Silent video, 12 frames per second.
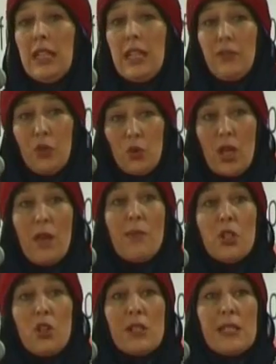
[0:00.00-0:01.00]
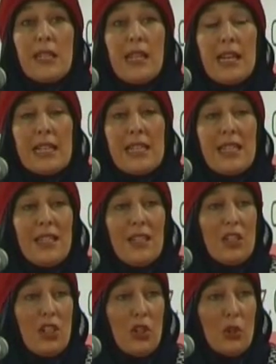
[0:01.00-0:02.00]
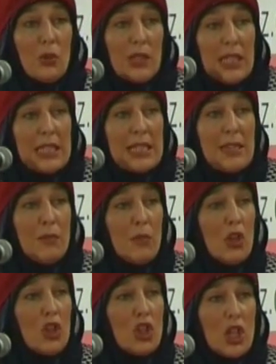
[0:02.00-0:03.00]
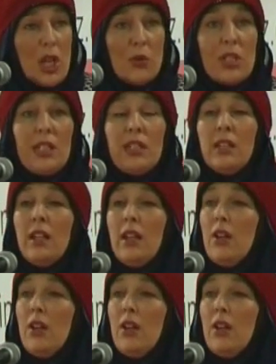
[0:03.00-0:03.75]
if you come across an accident and you hear someone shouting